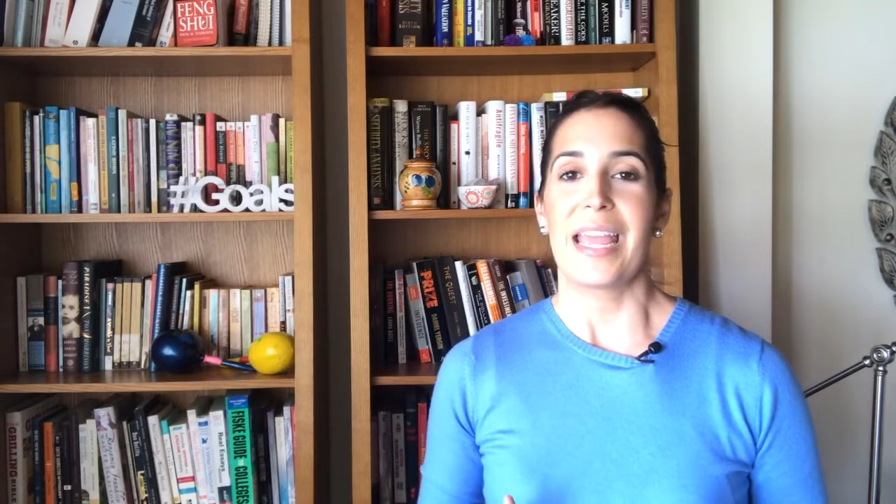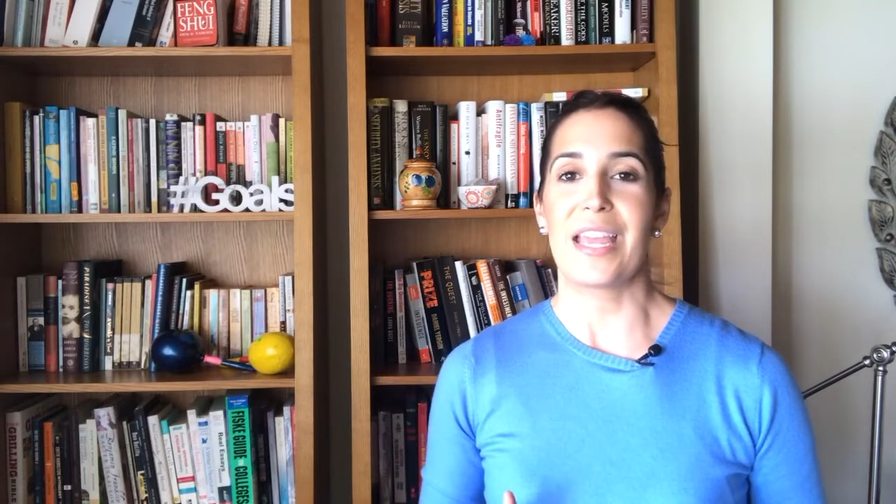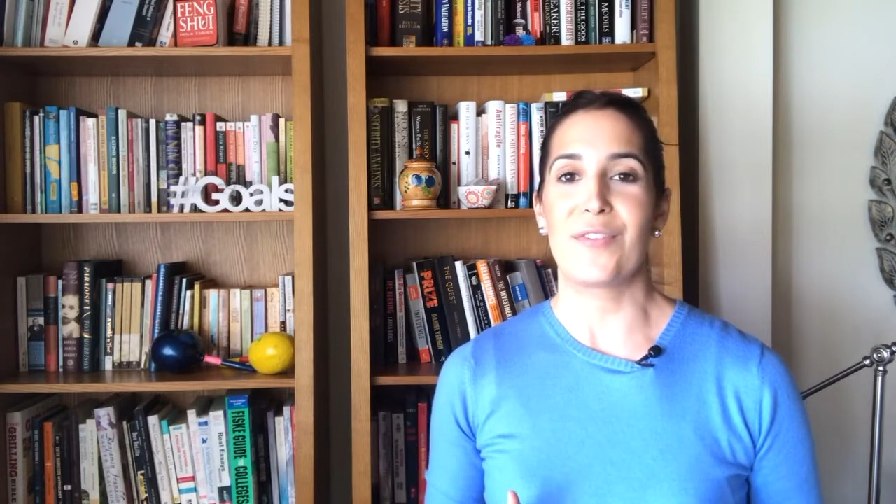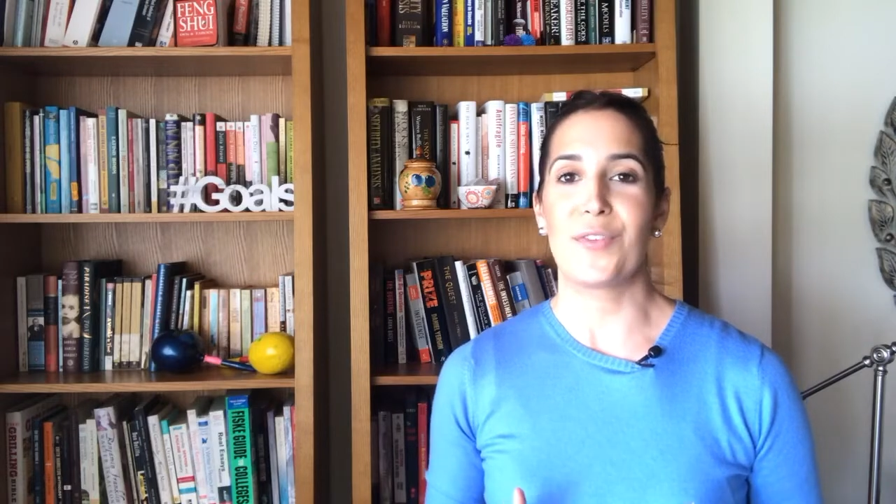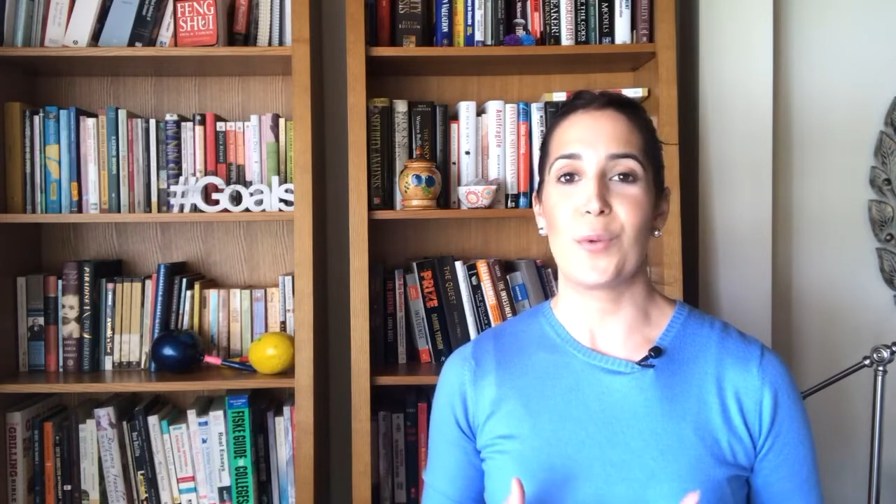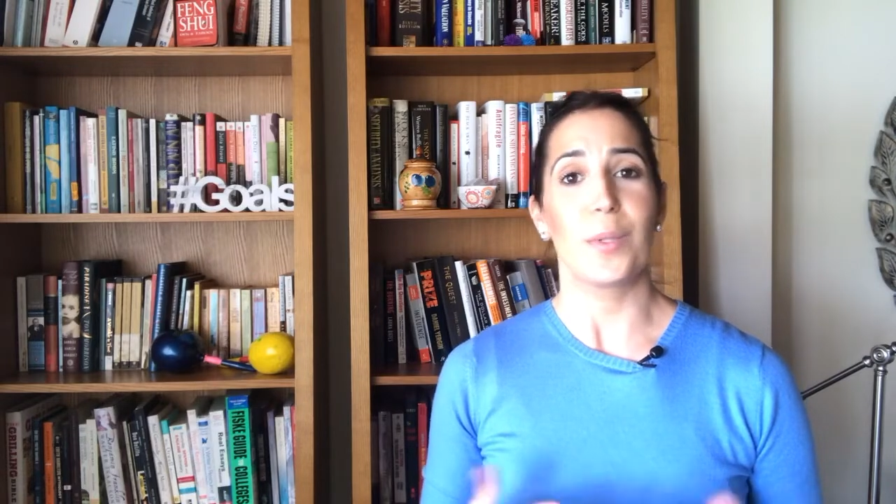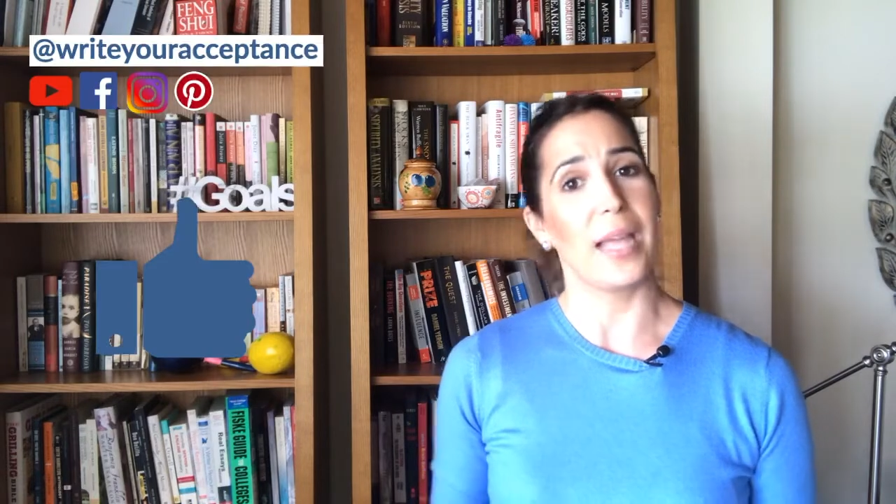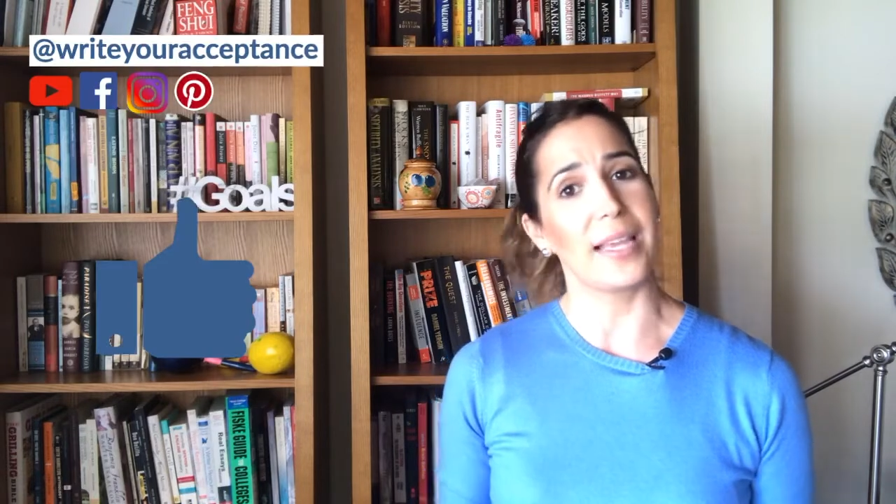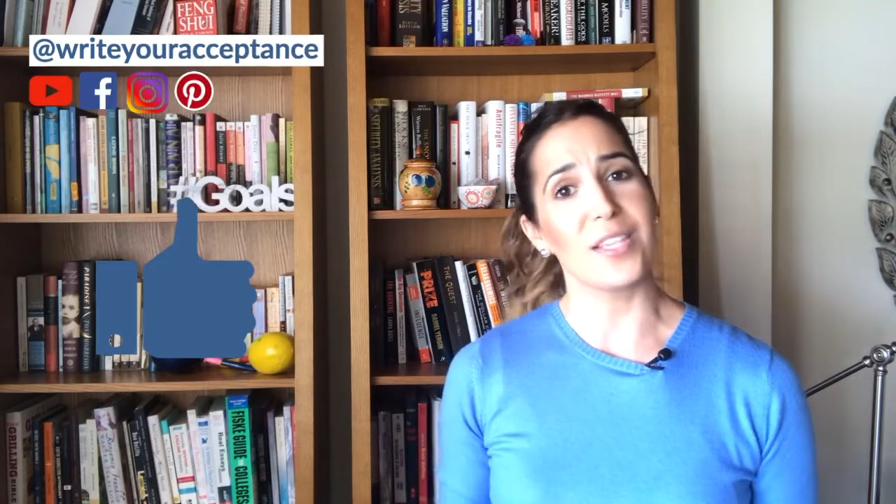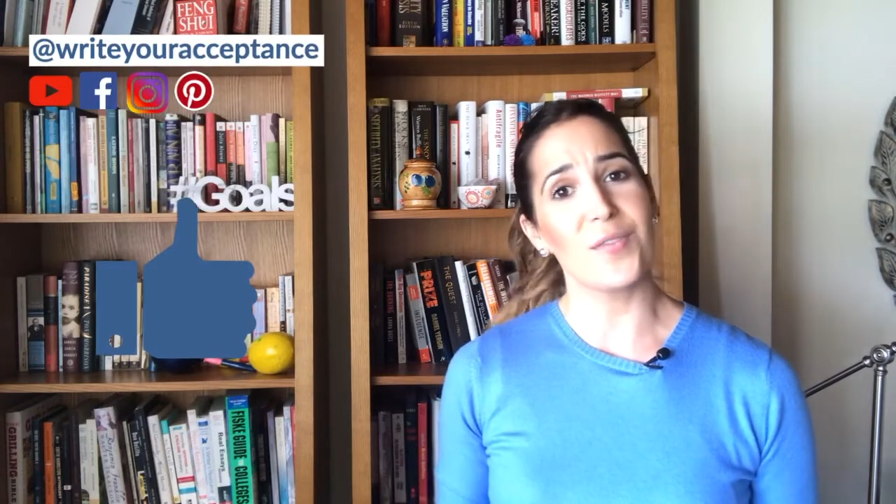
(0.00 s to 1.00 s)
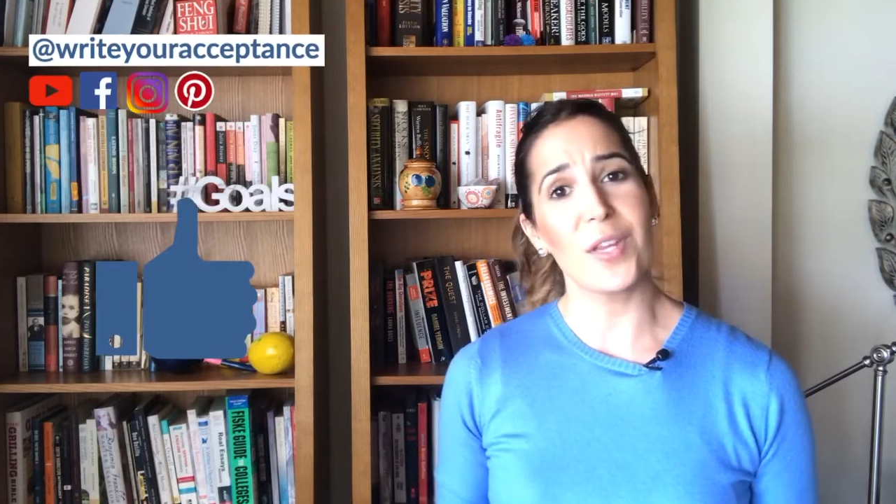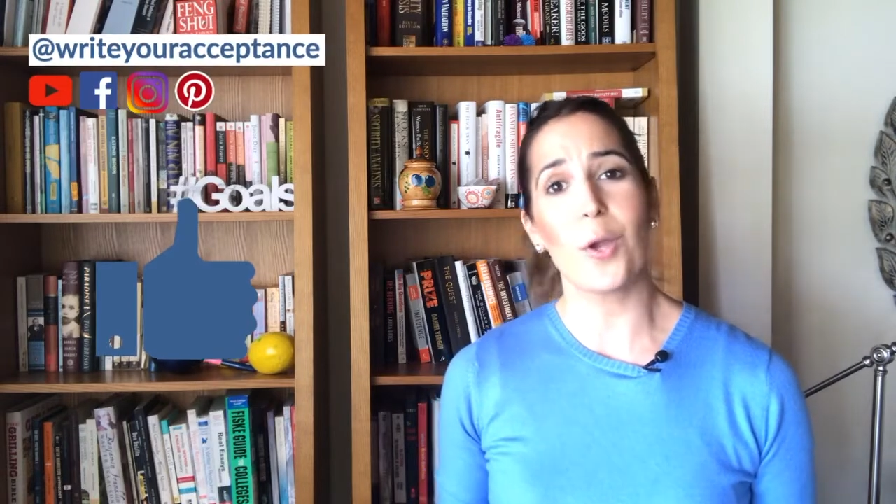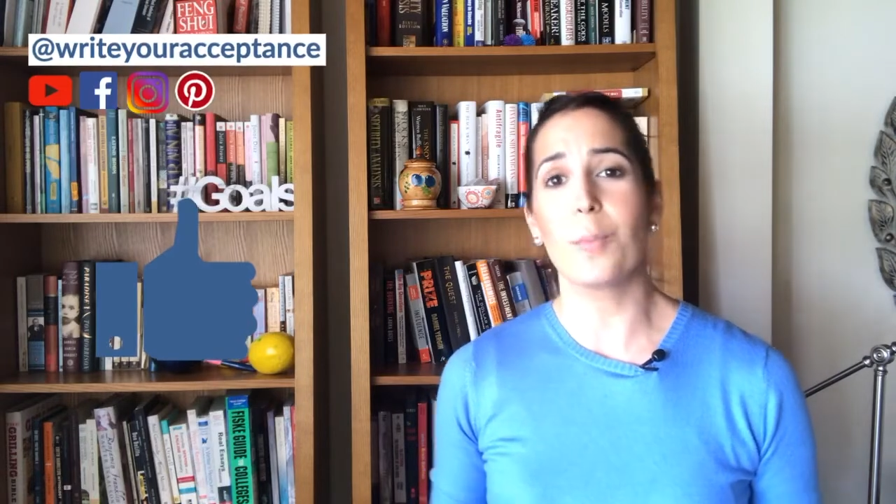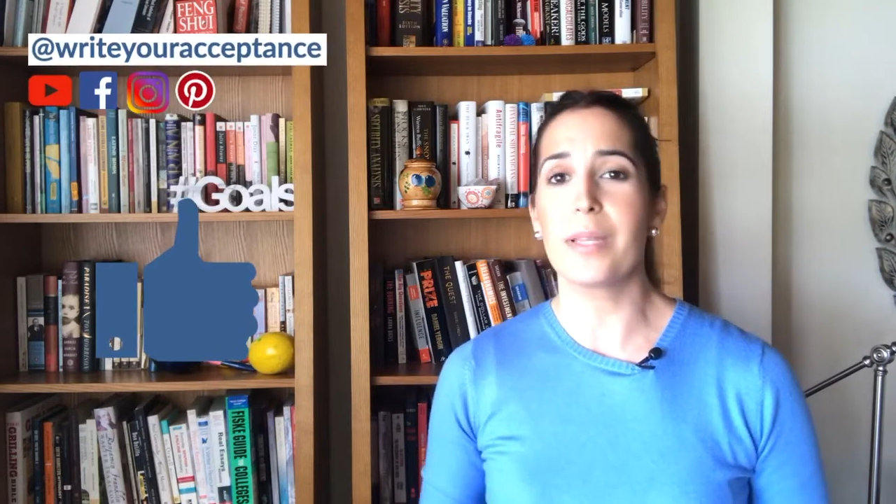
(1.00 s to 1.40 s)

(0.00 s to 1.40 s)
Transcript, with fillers: If you like this video,